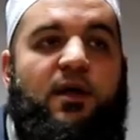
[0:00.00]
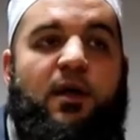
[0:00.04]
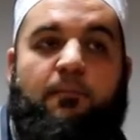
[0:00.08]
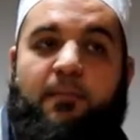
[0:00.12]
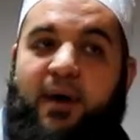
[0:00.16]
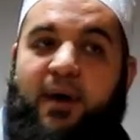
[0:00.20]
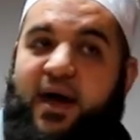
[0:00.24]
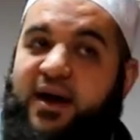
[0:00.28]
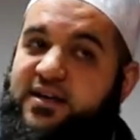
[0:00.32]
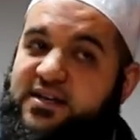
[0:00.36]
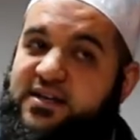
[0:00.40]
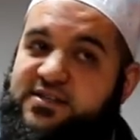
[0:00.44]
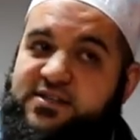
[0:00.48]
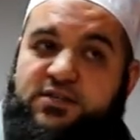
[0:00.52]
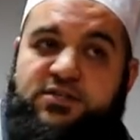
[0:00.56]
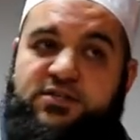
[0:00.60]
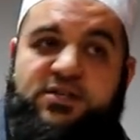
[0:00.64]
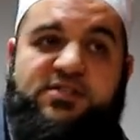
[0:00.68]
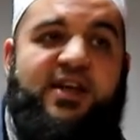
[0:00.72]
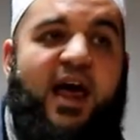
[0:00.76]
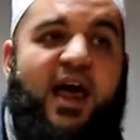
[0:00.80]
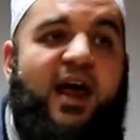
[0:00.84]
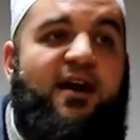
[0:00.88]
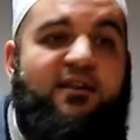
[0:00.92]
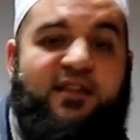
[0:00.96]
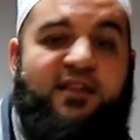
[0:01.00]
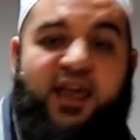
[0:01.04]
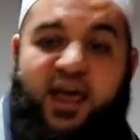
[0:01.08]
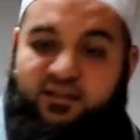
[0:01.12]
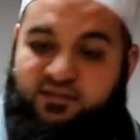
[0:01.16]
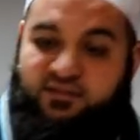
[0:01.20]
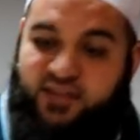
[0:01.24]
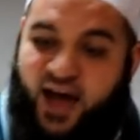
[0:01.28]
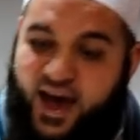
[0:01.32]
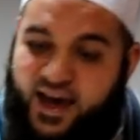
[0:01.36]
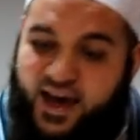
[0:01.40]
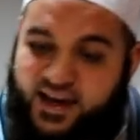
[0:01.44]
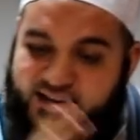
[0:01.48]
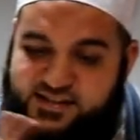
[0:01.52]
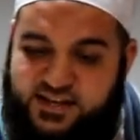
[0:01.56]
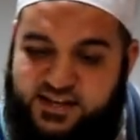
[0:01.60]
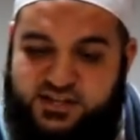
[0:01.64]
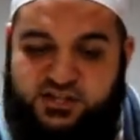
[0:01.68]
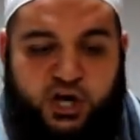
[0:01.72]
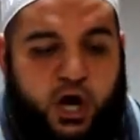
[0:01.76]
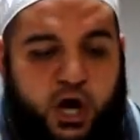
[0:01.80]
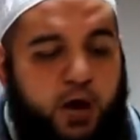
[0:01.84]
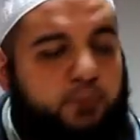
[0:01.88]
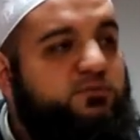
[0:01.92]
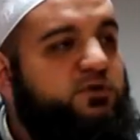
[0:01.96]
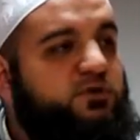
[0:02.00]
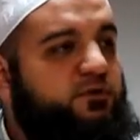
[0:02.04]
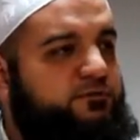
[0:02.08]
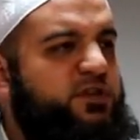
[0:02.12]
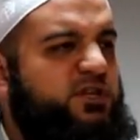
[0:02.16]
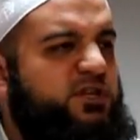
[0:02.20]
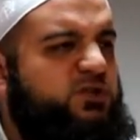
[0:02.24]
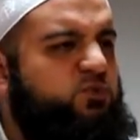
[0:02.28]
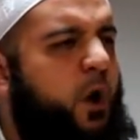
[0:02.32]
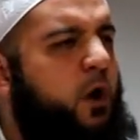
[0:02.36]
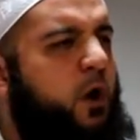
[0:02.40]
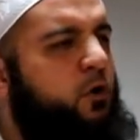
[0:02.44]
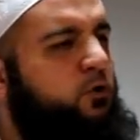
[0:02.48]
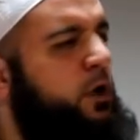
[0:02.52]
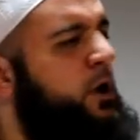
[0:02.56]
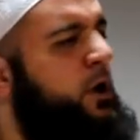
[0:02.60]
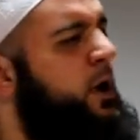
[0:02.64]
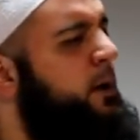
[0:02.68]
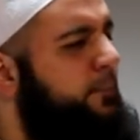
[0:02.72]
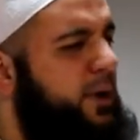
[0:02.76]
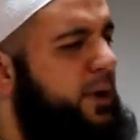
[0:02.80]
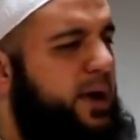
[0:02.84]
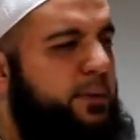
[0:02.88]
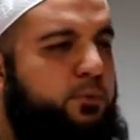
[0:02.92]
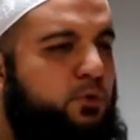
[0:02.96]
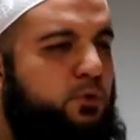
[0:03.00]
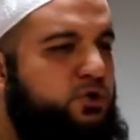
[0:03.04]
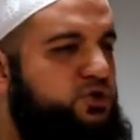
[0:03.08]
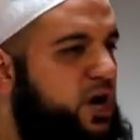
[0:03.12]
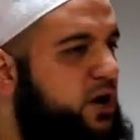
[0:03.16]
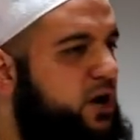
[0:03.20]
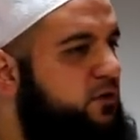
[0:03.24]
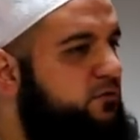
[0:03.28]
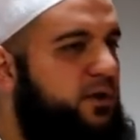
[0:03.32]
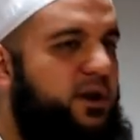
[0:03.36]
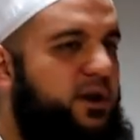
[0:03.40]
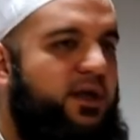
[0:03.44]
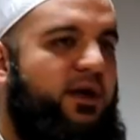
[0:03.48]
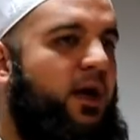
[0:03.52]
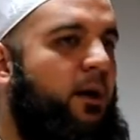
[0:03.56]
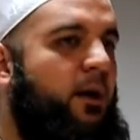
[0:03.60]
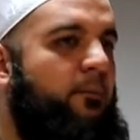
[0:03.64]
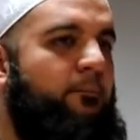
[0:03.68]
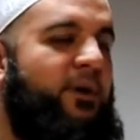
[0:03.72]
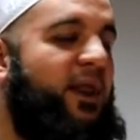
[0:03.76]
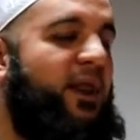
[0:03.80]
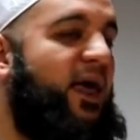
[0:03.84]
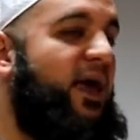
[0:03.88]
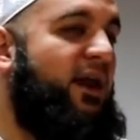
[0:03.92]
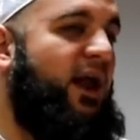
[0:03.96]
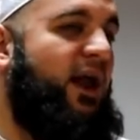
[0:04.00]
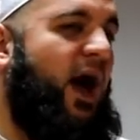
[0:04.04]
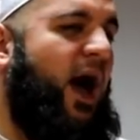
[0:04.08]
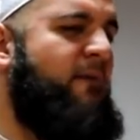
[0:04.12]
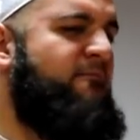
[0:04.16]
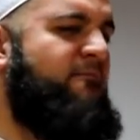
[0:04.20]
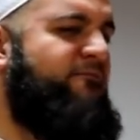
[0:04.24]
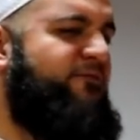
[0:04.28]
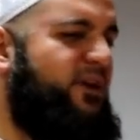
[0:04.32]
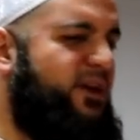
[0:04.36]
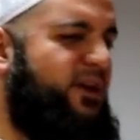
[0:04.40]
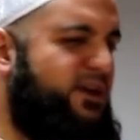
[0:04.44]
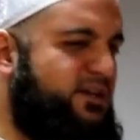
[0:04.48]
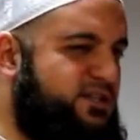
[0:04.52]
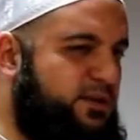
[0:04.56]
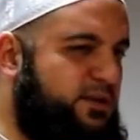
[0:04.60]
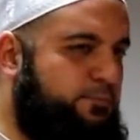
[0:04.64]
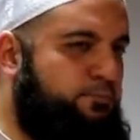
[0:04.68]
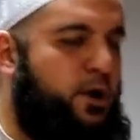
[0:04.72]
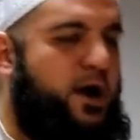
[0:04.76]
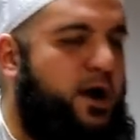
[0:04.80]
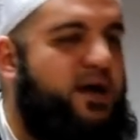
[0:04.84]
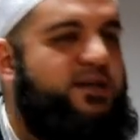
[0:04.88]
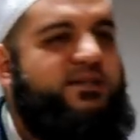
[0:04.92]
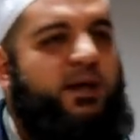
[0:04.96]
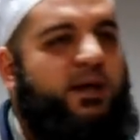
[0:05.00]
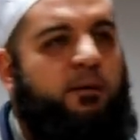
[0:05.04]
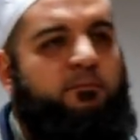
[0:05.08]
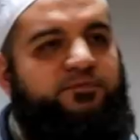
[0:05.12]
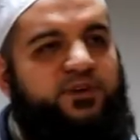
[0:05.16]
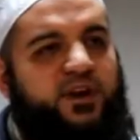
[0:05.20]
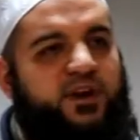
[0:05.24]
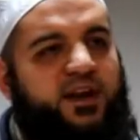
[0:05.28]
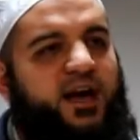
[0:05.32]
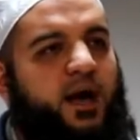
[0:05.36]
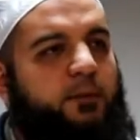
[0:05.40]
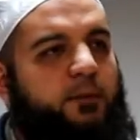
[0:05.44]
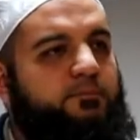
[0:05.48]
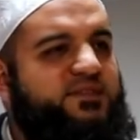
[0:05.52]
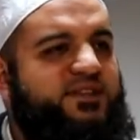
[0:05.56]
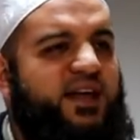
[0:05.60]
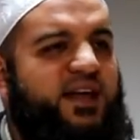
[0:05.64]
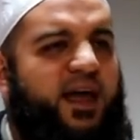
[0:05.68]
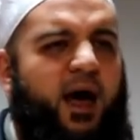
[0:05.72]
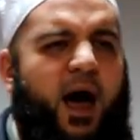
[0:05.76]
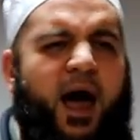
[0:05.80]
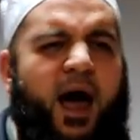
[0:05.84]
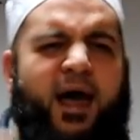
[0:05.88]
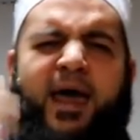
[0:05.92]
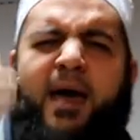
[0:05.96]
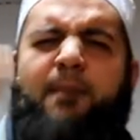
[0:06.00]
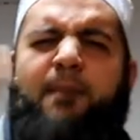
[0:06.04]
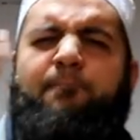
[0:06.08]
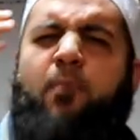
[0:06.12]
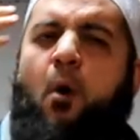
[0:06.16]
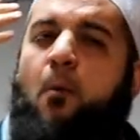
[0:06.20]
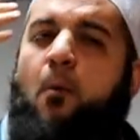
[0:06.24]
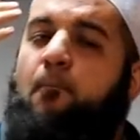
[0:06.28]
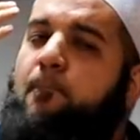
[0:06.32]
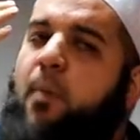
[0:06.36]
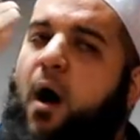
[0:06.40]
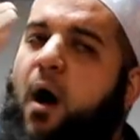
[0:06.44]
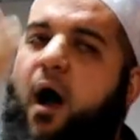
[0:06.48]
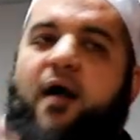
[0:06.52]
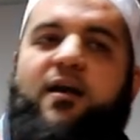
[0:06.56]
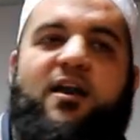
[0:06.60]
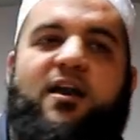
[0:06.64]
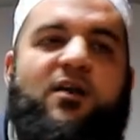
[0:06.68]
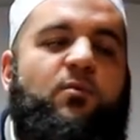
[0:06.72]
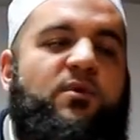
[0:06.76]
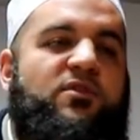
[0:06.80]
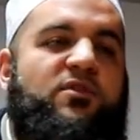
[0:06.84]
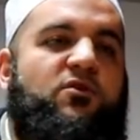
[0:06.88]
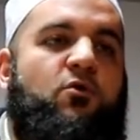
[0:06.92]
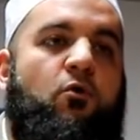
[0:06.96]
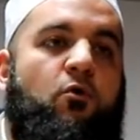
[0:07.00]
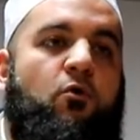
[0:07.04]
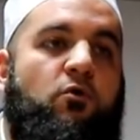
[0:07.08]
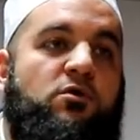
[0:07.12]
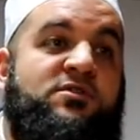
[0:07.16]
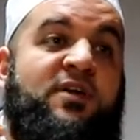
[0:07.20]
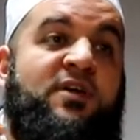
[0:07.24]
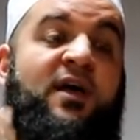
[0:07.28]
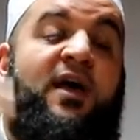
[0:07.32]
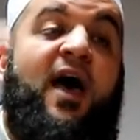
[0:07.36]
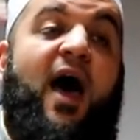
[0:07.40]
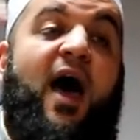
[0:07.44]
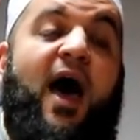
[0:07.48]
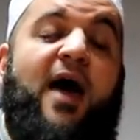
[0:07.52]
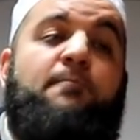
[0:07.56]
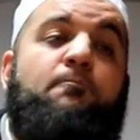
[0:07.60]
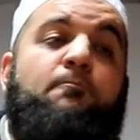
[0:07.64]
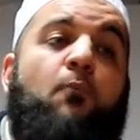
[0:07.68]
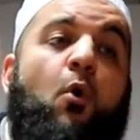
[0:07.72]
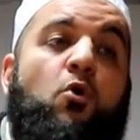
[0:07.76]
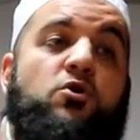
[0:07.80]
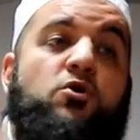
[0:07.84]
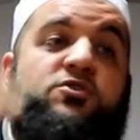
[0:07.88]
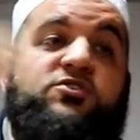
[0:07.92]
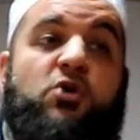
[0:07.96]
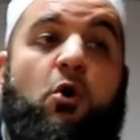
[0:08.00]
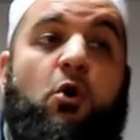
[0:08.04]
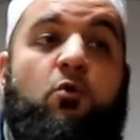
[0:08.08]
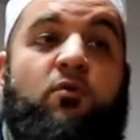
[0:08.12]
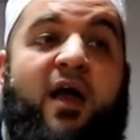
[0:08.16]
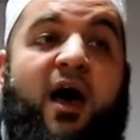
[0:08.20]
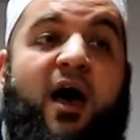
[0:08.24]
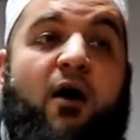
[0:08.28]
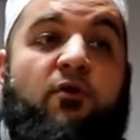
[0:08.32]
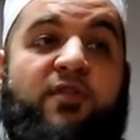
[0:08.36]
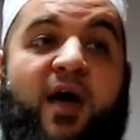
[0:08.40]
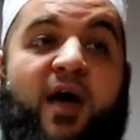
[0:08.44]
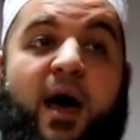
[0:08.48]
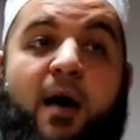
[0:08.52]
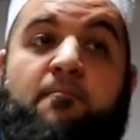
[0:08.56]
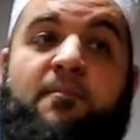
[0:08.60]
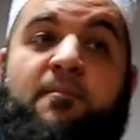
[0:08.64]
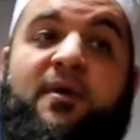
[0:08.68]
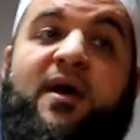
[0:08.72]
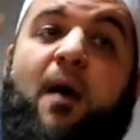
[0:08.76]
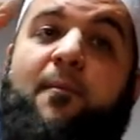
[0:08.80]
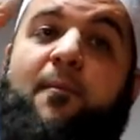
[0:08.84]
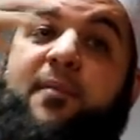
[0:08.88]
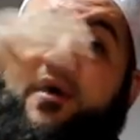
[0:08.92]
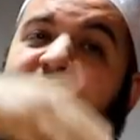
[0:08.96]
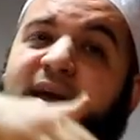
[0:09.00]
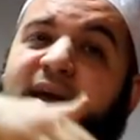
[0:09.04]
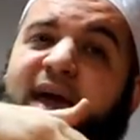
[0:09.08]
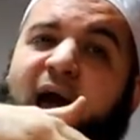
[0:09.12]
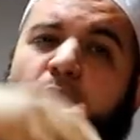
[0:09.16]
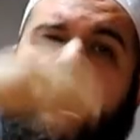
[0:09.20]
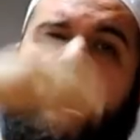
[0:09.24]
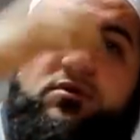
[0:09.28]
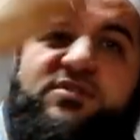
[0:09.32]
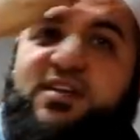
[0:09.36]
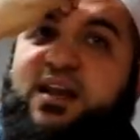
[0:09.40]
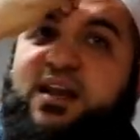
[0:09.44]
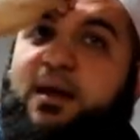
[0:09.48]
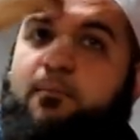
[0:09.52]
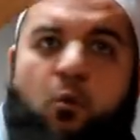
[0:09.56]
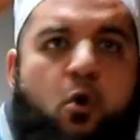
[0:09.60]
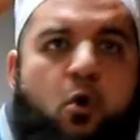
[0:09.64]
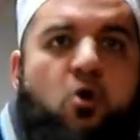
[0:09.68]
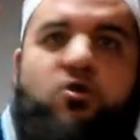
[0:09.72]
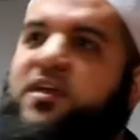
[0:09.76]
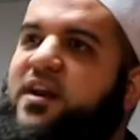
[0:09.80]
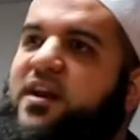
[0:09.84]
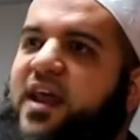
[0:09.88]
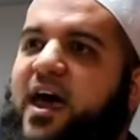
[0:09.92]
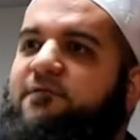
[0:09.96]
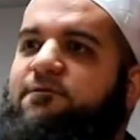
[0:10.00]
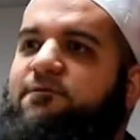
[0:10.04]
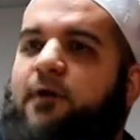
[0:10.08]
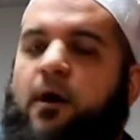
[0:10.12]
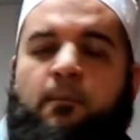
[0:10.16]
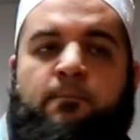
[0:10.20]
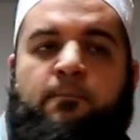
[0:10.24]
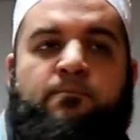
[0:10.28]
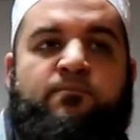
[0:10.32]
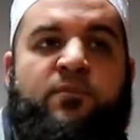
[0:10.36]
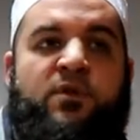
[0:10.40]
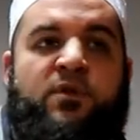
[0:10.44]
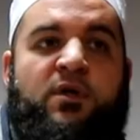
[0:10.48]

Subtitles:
But it doesn't just end there. That is in terms of this world. People generally complain, I'm feeling depressed, I'm feeling upset. I get bombarded with calls, and more so now that I'm becoming a counselor more than ever.